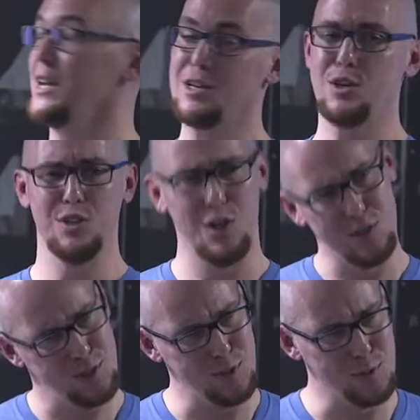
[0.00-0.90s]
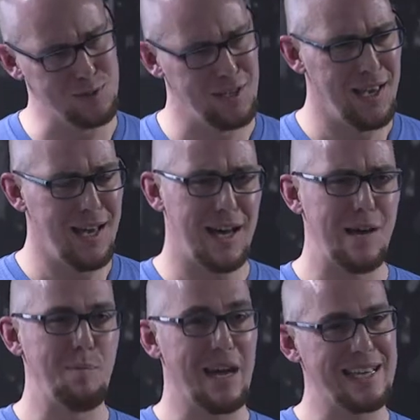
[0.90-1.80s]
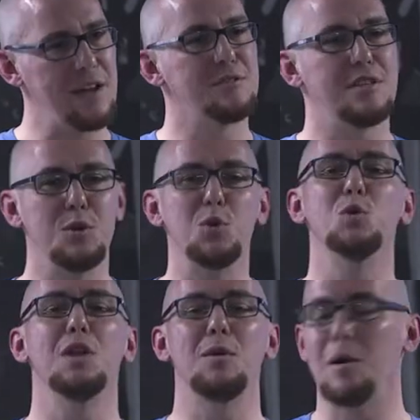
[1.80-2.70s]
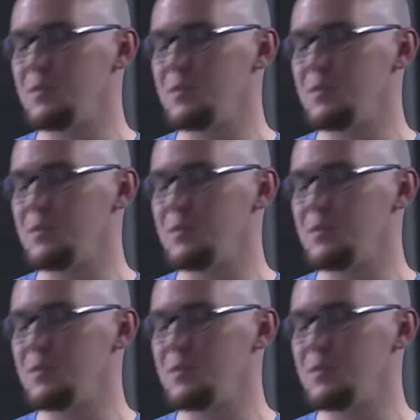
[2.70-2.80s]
and canonicals. Um, but I guarantee you all know what